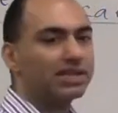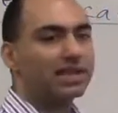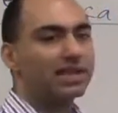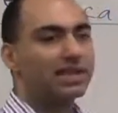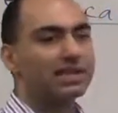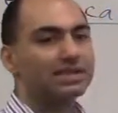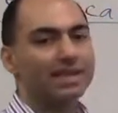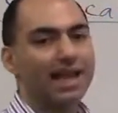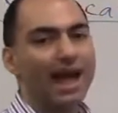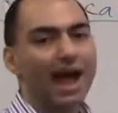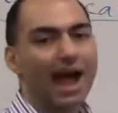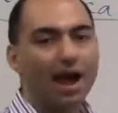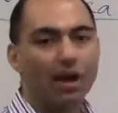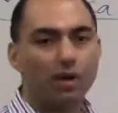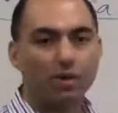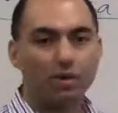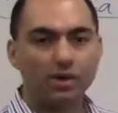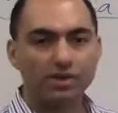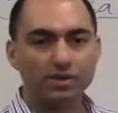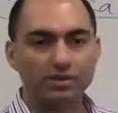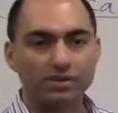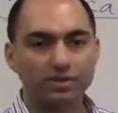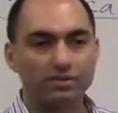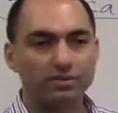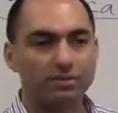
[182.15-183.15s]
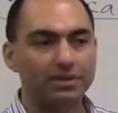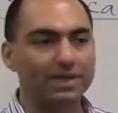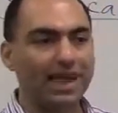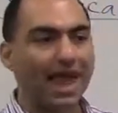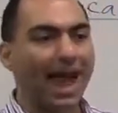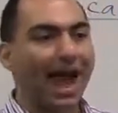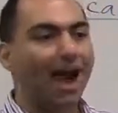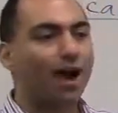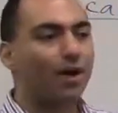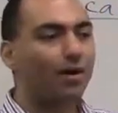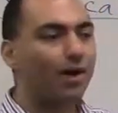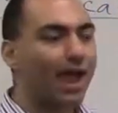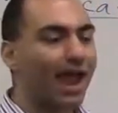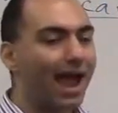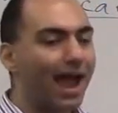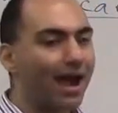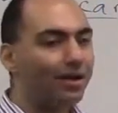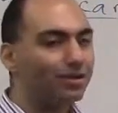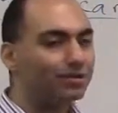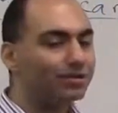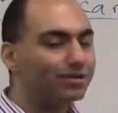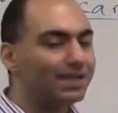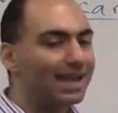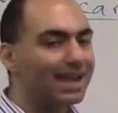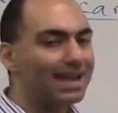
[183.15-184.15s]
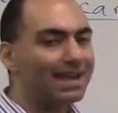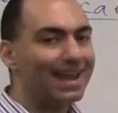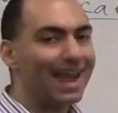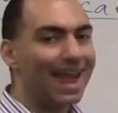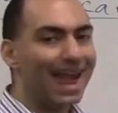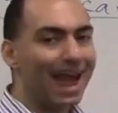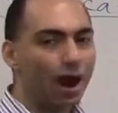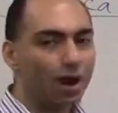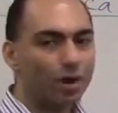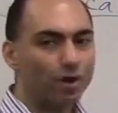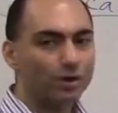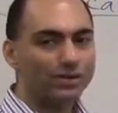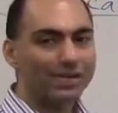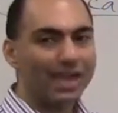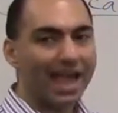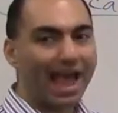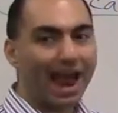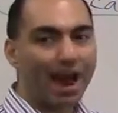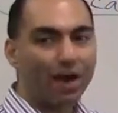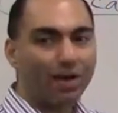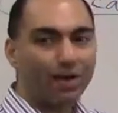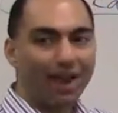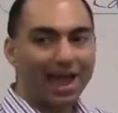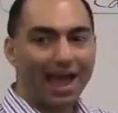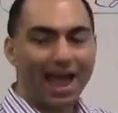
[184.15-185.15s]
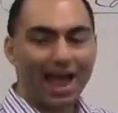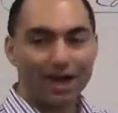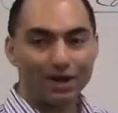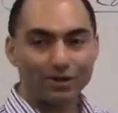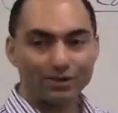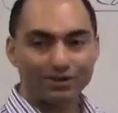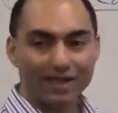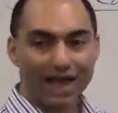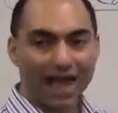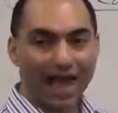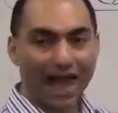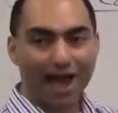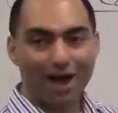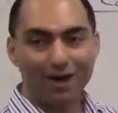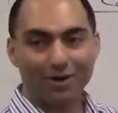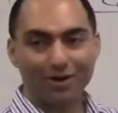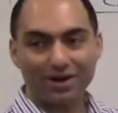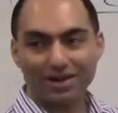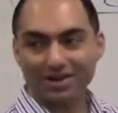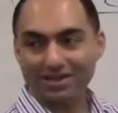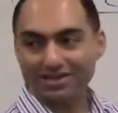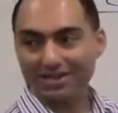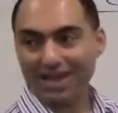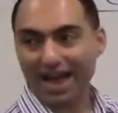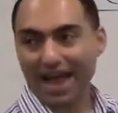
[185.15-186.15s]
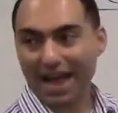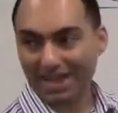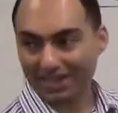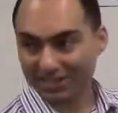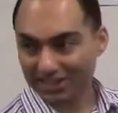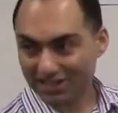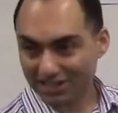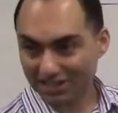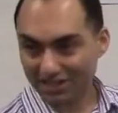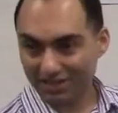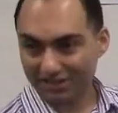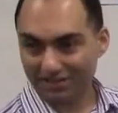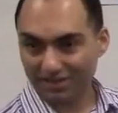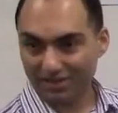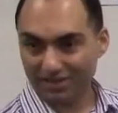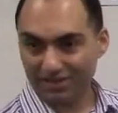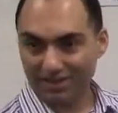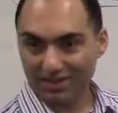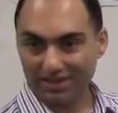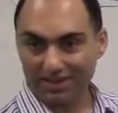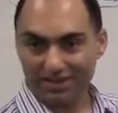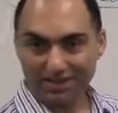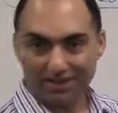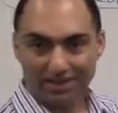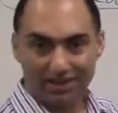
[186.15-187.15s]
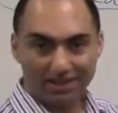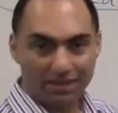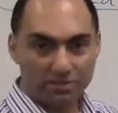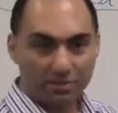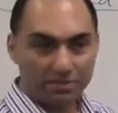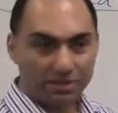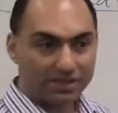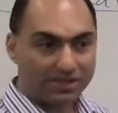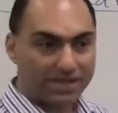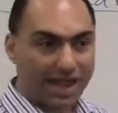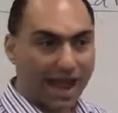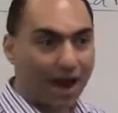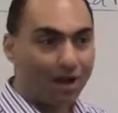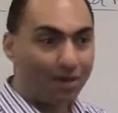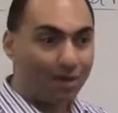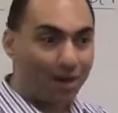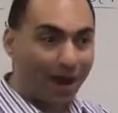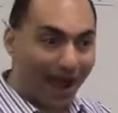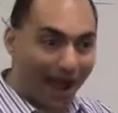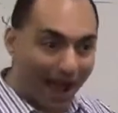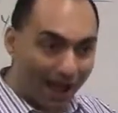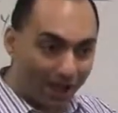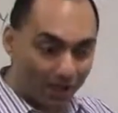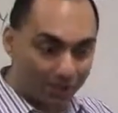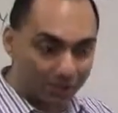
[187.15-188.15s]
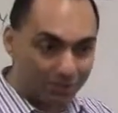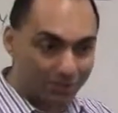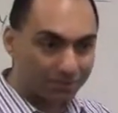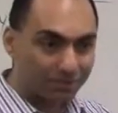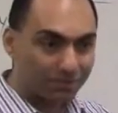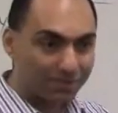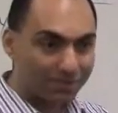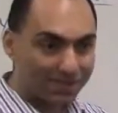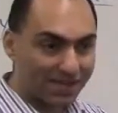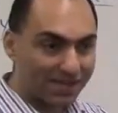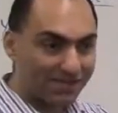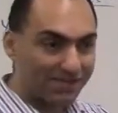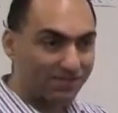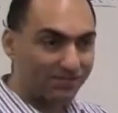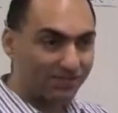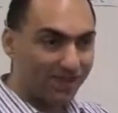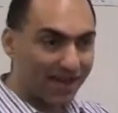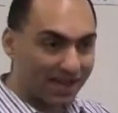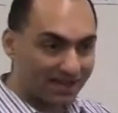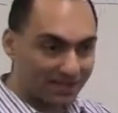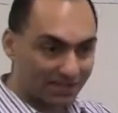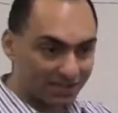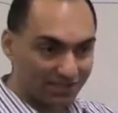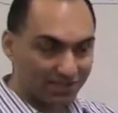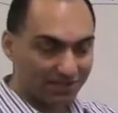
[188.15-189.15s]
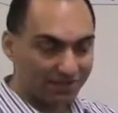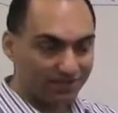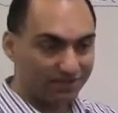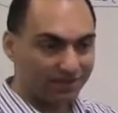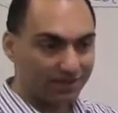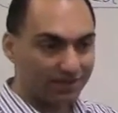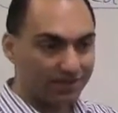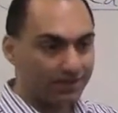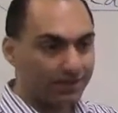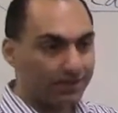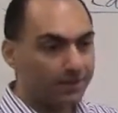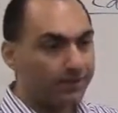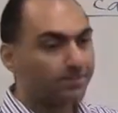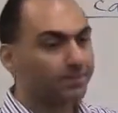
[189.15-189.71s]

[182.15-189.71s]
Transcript: It is ours. But our house and ours. Our house, our is adjective, because our house, possessive adjective.